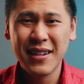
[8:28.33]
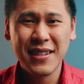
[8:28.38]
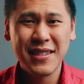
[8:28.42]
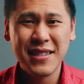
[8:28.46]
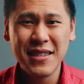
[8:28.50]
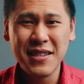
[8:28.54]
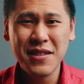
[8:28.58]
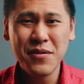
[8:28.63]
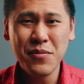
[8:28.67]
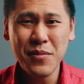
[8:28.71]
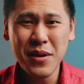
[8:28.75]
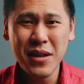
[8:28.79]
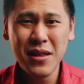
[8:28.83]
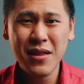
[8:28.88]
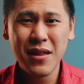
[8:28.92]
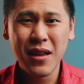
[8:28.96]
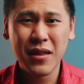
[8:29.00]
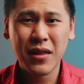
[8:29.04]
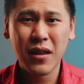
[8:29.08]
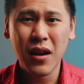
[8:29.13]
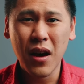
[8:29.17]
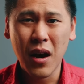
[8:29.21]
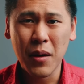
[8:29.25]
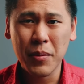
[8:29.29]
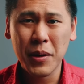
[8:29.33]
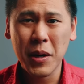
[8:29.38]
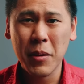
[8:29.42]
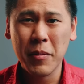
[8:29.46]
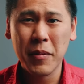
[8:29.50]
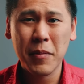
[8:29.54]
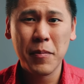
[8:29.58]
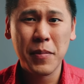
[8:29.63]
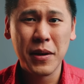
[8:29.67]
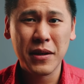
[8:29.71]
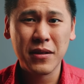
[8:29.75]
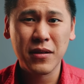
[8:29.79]
Does this mean that the
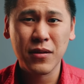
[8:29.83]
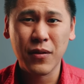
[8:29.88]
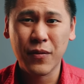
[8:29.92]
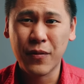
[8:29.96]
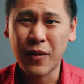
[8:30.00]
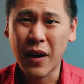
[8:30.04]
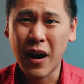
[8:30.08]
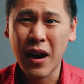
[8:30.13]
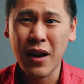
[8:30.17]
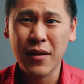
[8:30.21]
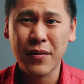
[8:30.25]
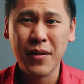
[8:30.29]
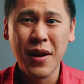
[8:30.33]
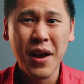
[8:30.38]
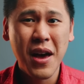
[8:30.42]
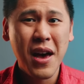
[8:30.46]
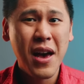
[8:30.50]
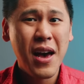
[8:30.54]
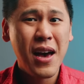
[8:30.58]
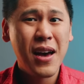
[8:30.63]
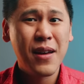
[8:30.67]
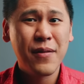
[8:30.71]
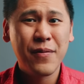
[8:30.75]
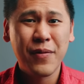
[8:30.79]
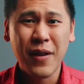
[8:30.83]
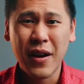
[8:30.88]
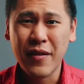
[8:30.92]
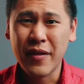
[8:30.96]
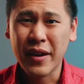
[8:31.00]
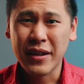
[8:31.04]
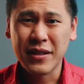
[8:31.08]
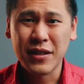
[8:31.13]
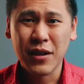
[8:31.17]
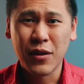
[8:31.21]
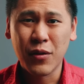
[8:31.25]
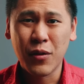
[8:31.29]
upcoming Pixel 5 and
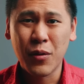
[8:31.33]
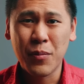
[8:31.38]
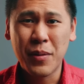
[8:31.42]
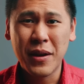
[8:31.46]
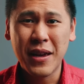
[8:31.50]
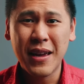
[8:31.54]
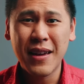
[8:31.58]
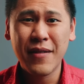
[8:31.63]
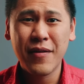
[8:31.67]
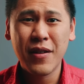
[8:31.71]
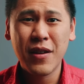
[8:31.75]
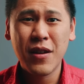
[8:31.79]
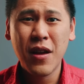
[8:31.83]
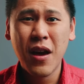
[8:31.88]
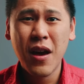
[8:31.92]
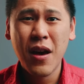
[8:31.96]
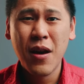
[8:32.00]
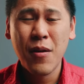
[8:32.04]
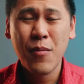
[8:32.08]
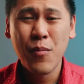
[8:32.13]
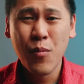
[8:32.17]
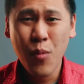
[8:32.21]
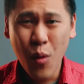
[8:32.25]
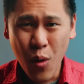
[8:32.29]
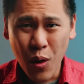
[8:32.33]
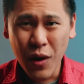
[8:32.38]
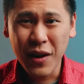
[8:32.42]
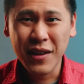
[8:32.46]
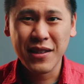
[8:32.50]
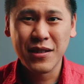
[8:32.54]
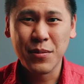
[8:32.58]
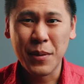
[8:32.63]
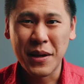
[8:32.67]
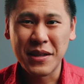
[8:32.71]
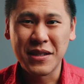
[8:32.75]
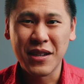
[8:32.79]
5 XL will be even more
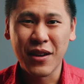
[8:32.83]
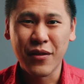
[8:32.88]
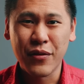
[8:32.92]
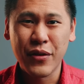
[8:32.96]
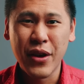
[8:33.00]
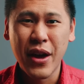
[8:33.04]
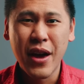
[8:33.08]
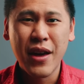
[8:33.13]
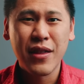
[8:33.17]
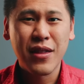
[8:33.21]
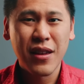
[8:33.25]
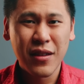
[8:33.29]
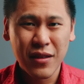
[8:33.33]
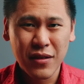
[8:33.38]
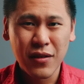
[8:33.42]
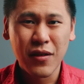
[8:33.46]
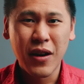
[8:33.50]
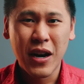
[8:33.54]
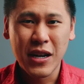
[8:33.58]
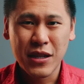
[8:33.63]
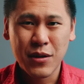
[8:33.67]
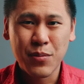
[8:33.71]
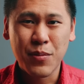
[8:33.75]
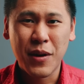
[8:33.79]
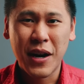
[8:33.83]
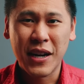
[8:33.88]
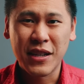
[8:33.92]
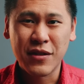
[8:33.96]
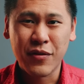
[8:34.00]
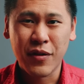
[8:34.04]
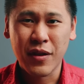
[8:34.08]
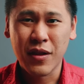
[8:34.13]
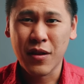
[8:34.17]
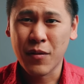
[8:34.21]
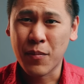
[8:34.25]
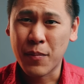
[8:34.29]
expensive than the launch price
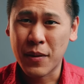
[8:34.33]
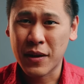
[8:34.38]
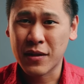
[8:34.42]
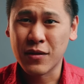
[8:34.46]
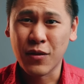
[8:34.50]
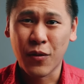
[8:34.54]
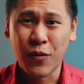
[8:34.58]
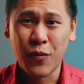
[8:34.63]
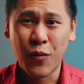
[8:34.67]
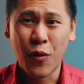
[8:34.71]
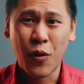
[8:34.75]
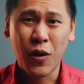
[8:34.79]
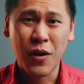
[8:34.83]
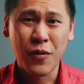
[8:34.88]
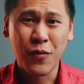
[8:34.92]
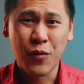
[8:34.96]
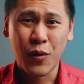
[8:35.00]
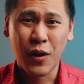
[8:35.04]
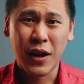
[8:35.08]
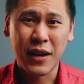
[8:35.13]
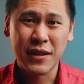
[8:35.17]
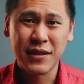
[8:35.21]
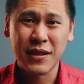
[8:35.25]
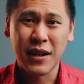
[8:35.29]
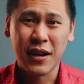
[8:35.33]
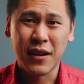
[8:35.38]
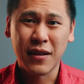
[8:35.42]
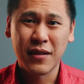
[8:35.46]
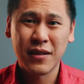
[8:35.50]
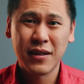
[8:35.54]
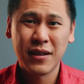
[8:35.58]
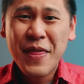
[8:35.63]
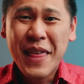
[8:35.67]
for the Pixel 4 and 4 XL?